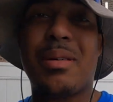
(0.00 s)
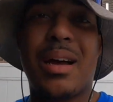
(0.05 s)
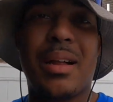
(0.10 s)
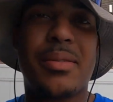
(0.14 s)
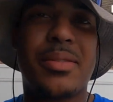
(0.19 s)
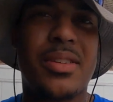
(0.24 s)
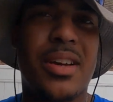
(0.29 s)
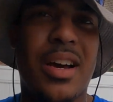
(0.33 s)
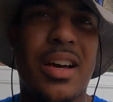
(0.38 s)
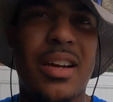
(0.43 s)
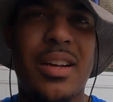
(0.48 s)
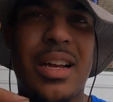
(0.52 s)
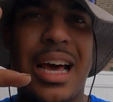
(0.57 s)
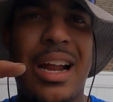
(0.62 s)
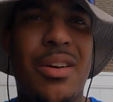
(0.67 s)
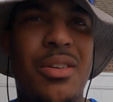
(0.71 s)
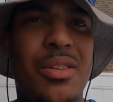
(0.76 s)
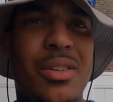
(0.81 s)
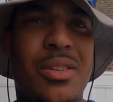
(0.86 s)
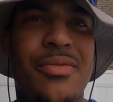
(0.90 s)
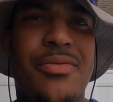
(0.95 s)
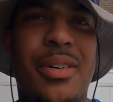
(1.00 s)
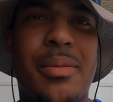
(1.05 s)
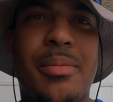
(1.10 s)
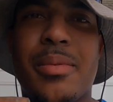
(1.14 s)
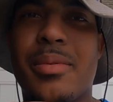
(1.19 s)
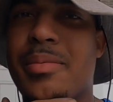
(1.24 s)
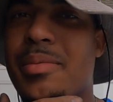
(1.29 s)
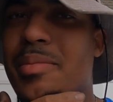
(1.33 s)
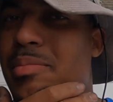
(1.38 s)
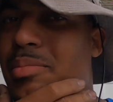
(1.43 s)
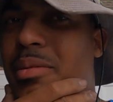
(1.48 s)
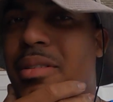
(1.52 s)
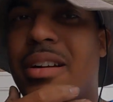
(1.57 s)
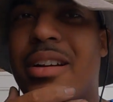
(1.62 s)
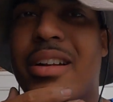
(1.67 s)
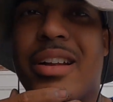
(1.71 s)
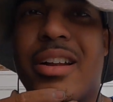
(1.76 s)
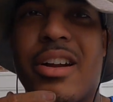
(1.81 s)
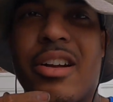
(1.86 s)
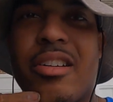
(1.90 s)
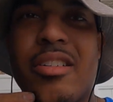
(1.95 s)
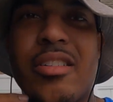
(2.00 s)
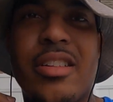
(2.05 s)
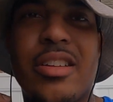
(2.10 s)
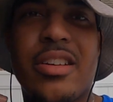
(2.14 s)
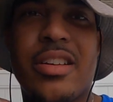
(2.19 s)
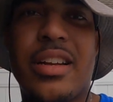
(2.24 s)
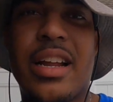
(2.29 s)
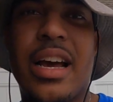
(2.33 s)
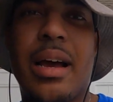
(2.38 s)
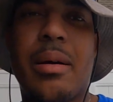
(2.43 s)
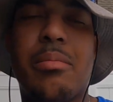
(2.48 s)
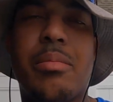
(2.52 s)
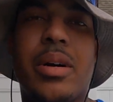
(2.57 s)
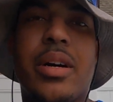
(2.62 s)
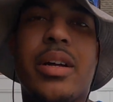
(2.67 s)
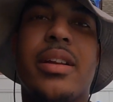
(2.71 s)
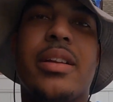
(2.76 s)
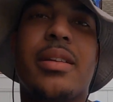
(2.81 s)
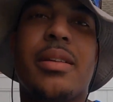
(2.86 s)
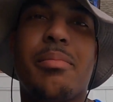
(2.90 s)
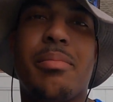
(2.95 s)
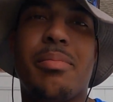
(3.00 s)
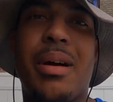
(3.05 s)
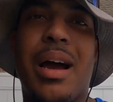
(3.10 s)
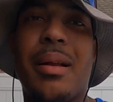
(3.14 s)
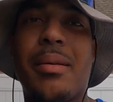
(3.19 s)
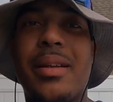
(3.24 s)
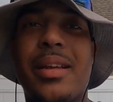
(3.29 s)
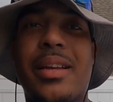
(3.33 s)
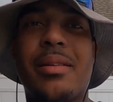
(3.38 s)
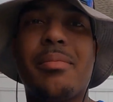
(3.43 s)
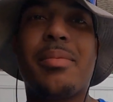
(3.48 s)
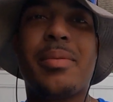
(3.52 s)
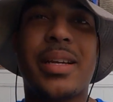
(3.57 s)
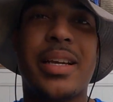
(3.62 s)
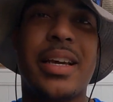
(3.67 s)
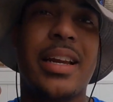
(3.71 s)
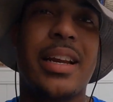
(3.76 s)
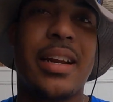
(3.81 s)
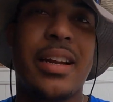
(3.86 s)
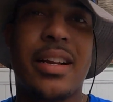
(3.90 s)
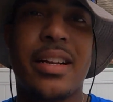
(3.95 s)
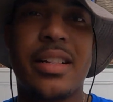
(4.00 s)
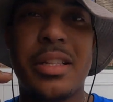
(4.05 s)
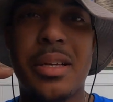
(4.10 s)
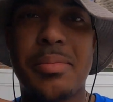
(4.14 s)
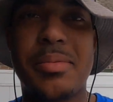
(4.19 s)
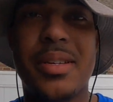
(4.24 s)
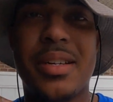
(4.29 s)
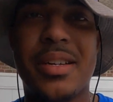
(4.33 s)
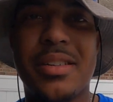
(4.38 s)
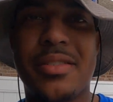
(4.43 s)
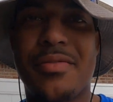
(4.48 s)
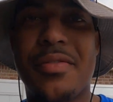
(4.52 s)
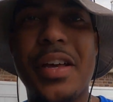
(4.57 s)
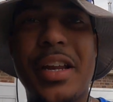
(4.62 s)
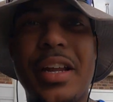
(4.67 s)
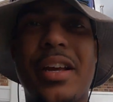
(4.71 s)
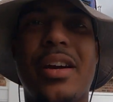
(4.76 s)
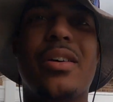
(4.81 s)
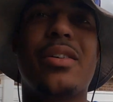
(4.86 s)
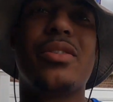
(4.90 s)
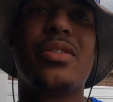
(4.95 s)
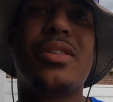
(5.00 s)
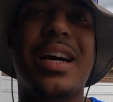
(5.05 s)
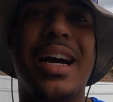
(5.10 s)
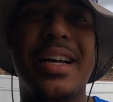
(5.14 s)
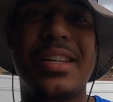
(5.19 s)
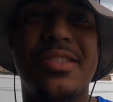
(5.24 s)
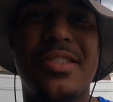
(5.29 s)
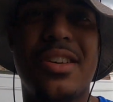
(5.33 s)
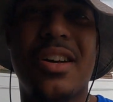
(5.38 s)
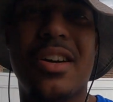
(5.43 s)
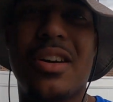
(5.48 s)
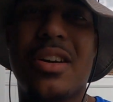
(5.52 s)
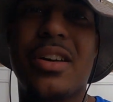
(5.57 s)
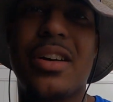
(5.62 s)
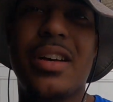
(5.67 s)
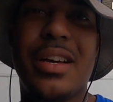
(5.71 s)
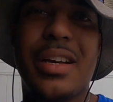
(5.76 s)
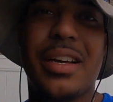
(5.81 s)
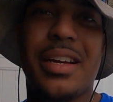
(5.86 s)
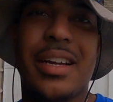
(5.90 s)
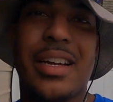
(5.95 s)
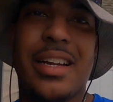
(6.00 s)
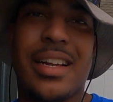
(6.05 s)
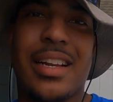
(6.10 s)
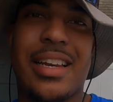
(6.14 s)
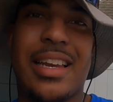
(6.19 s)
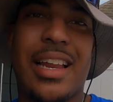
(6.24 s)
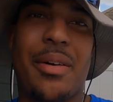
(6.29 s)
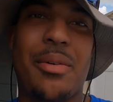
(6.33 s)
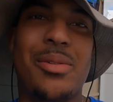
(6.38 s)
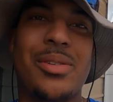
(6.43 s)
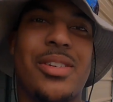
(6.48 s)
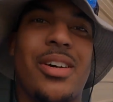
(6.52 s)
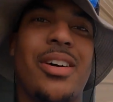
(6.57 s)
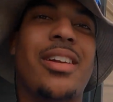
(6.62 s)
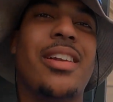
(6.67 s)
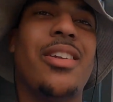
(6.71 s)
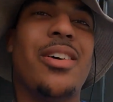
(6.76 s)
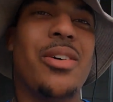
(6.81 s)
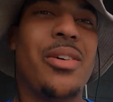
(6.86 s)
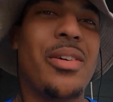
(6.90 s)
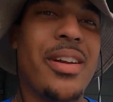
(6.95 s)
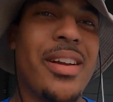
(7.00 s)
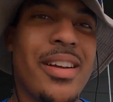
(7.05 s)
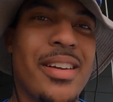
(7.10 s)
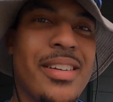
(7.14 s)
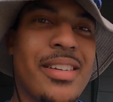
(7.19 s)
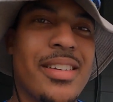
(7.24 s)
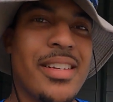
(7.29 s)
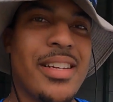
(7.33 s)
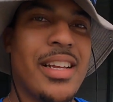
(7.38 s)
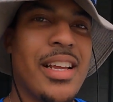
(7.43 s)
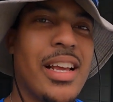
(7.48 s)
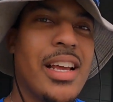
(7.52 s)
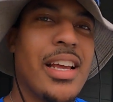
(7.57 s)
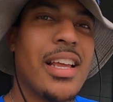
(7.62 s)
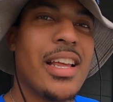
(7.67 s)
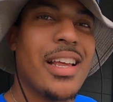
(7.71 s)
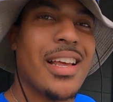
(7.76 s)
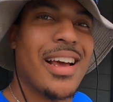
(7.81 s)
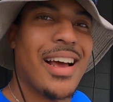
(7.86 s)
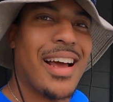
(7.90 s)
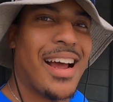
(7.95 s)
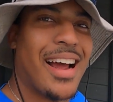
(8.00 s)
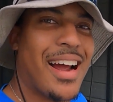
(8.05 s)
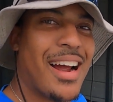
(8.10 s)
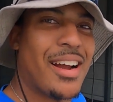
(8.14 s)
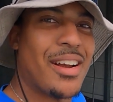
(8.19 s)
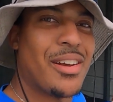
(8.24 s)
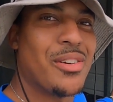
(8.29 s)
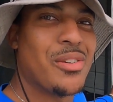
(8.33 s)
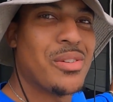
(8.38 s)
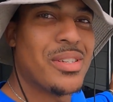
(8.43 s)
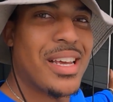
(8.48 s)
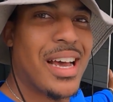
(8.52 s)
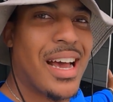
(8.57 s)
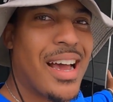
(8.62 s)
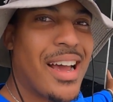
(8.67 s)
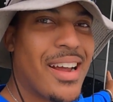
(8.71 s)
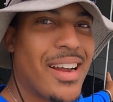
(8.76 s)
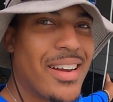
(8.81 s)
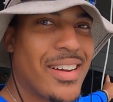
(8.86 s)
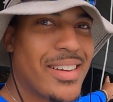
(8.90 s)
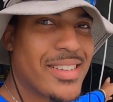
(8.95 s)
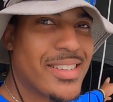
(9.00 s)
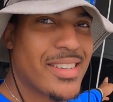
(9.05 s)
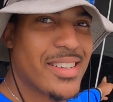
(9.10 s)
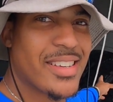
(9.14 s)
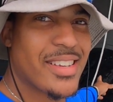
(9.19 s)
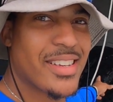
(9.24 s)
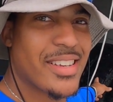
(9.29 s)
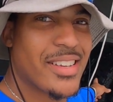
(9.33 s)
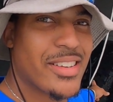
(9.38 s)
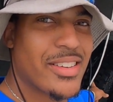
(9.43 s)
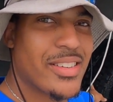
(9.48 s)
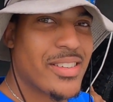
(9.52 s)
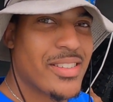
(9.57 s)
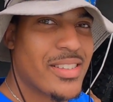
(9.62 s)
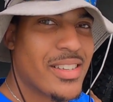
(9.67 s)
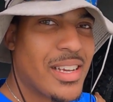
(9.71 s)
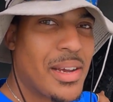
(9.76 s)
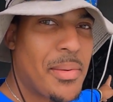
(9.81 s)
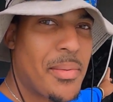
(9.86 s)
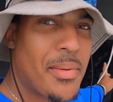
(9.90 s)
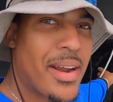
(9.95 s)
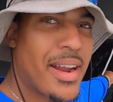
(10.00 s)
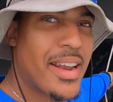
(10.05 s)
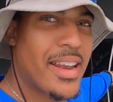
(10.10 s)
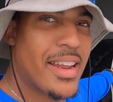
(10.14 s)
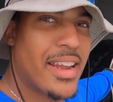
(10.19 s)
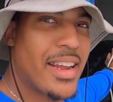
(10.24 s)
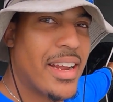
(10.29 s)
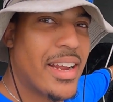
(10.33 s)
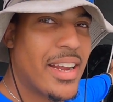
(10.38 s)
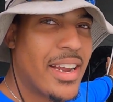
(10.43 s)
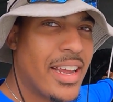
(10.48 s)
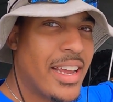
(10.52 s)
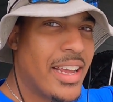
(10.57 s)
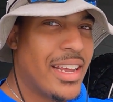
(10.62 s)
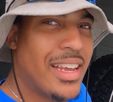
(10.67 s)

probably saw, I don't know if I'm gonna put it in early or not, but probably in the beginning clips of this video, you guys saw that we was unloading our new tires. You see them right there.